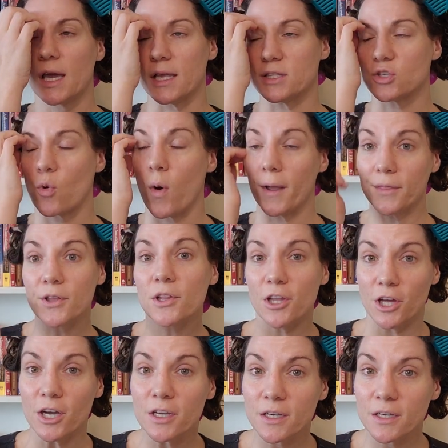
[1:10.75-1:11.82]
It's quite the
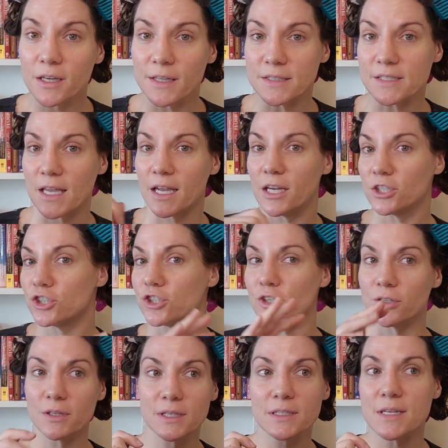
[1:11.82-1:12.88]
look. It's like a
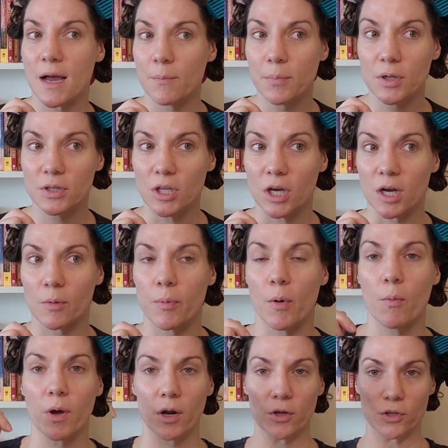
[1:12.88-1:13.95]
Shirley Temple look,
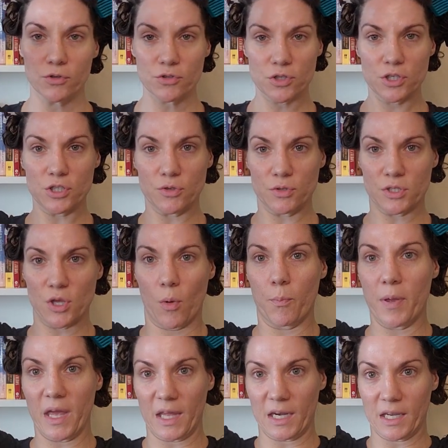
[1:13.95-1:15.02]
but what I'll usually do is I'll
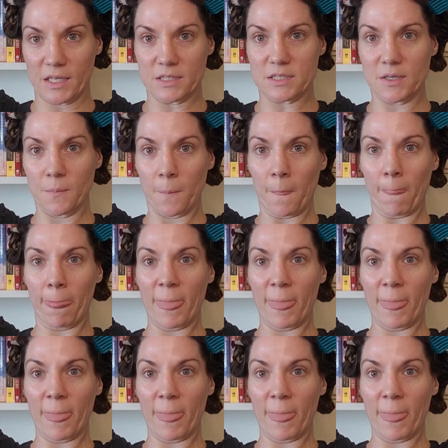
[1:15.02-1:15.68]
pin it